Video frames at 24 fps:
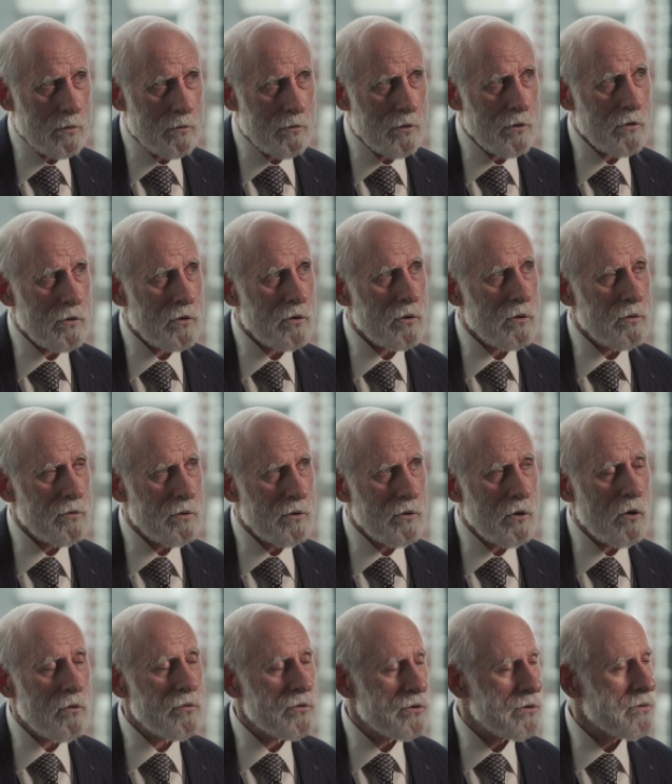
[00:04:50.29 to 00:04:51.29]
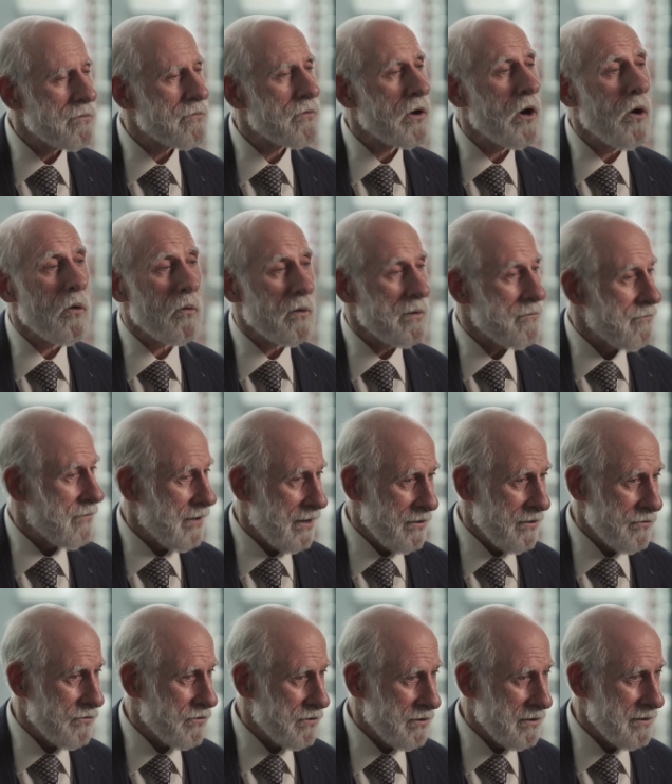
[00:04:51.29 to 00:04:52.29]
this notion of
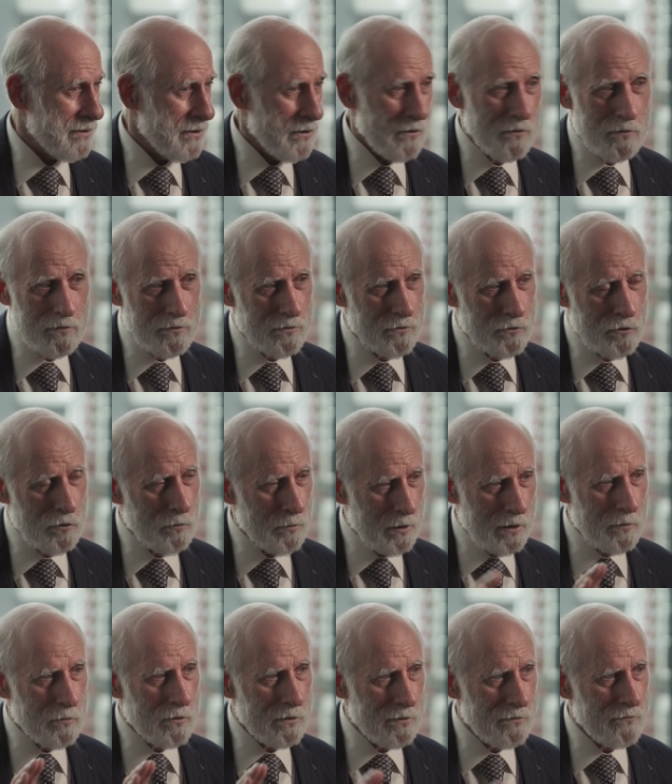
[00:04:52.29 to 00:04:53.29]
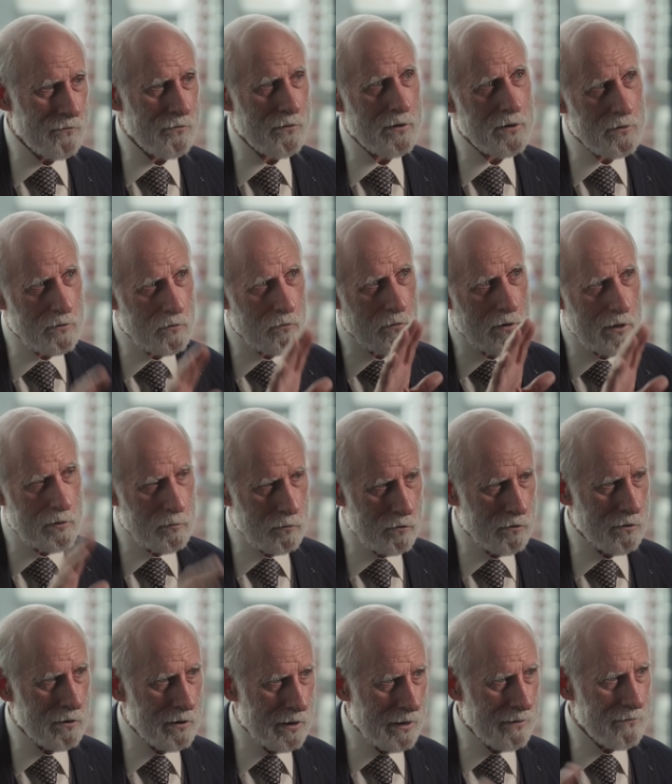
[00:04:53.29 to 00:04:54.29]
co-invention, you know, two people in front of the
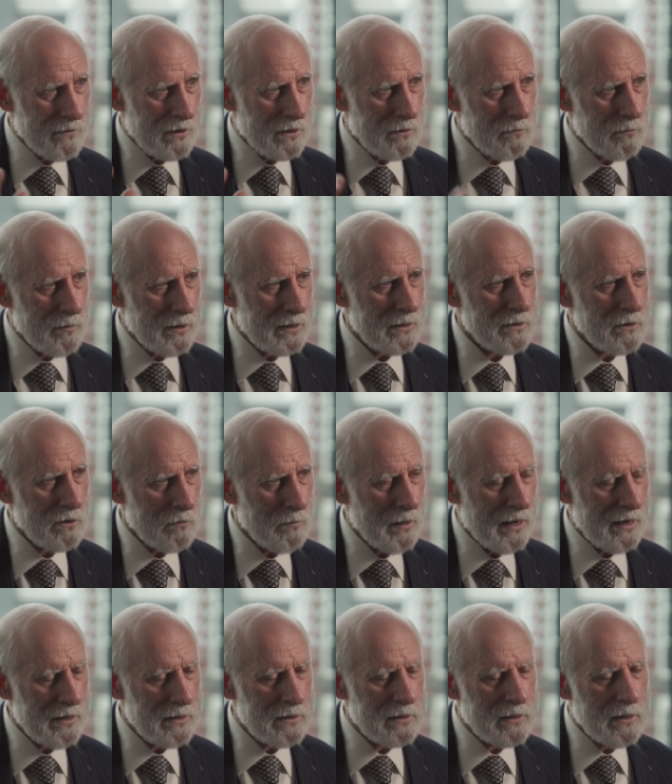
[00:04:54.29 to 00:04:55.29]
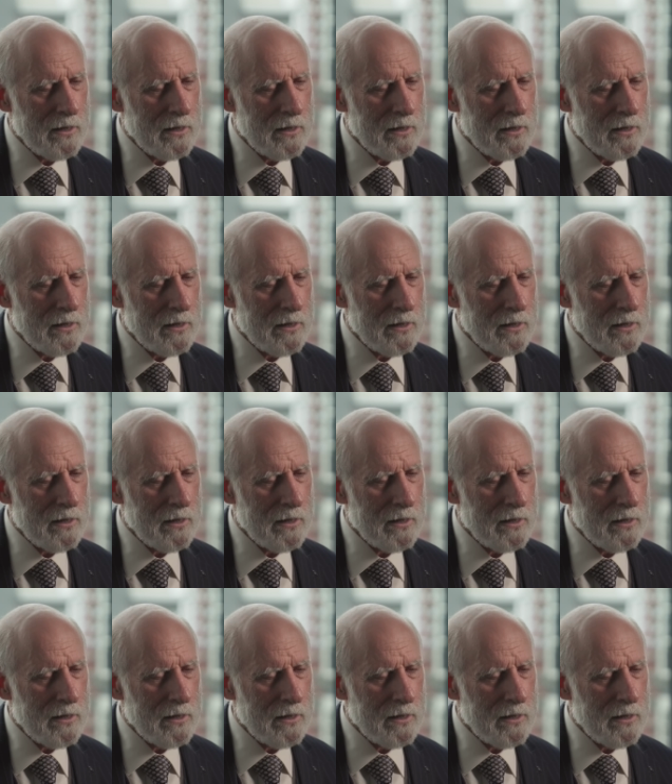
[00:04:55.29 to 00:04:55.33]
whiteboard having a big debate